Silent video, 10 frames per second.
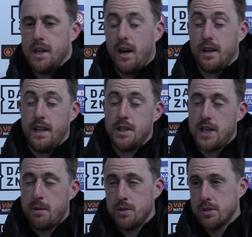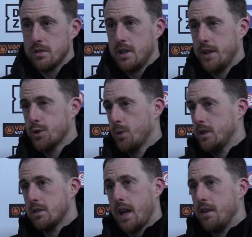I could hear Jammers
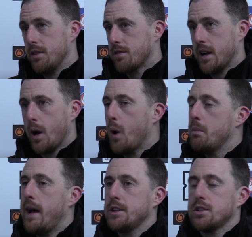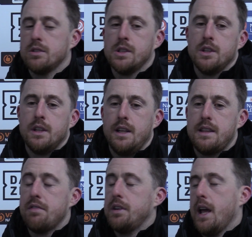talking to David throughout the whole match, and
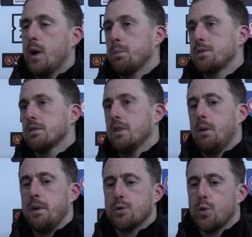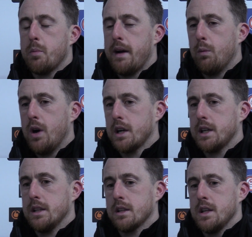it definitely helps. We talk about
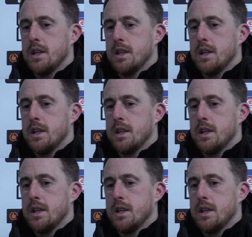working